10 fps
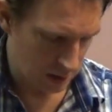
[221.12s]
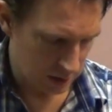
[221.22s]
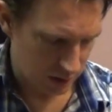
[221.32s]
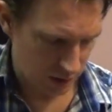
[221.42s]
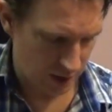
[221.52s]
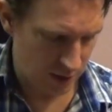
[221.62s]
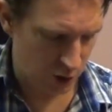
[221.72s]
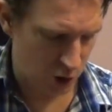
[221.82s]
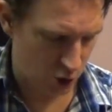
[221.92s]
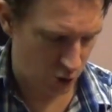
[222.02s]
So
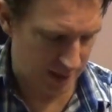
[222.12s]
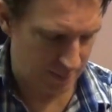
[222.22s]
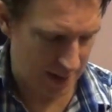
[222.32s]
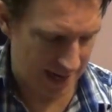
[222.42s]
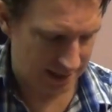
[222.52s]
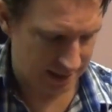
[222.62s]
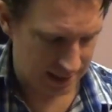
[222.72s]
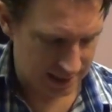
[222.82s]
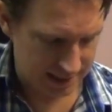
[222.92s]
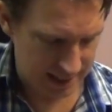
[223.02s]
those string bends
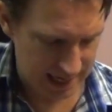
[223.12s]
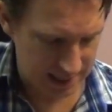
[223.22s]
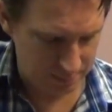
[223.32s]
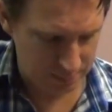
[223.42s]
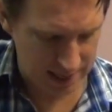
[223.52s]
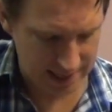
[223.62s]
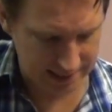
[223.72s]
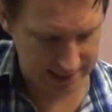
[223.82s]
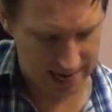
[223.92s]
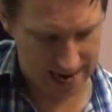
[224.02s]
taking
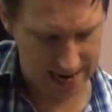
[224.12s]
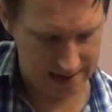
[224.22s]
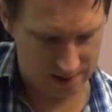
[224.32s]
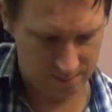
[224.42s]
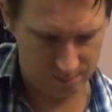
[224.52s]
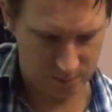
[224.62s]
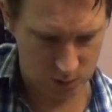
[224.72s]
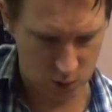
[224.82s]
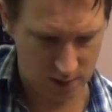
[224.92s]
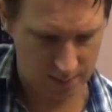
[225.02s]
place at, and I'm
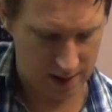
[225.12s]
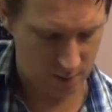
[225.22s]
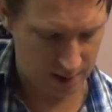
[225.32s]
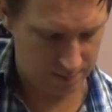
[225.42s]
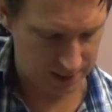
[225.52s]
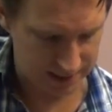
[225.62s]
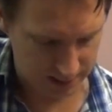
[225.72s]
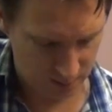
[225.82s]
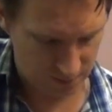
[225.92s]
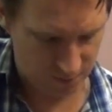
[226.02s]
talking about where I'm
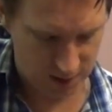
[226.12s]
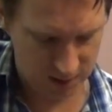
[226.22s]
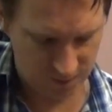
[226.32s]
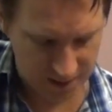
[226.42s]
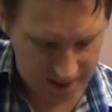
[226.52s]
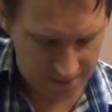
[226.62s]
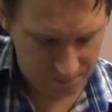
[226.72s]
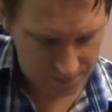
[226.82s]
placing my first finger,